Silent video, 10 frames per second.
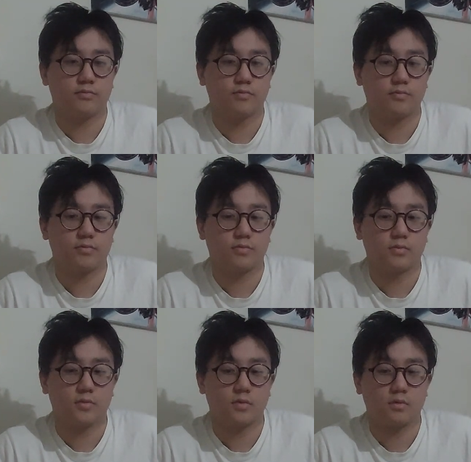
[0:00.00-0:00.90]

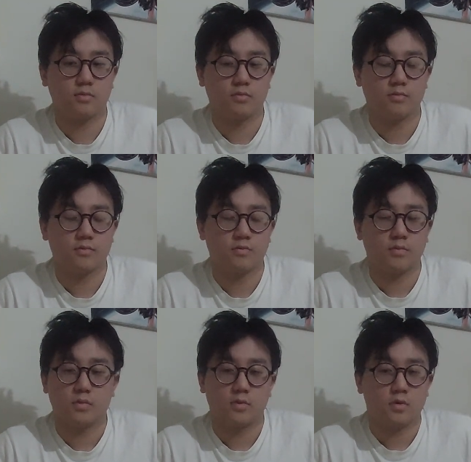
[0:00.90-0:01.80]

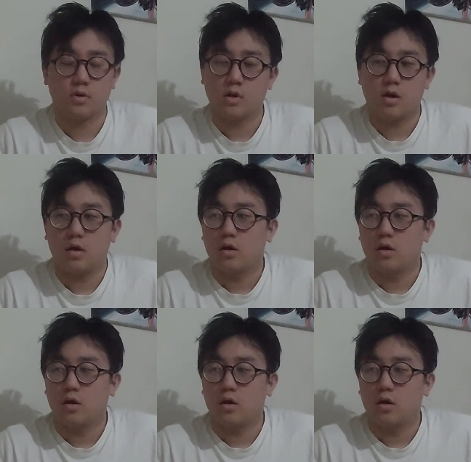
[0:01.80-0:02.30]
Nothing is said.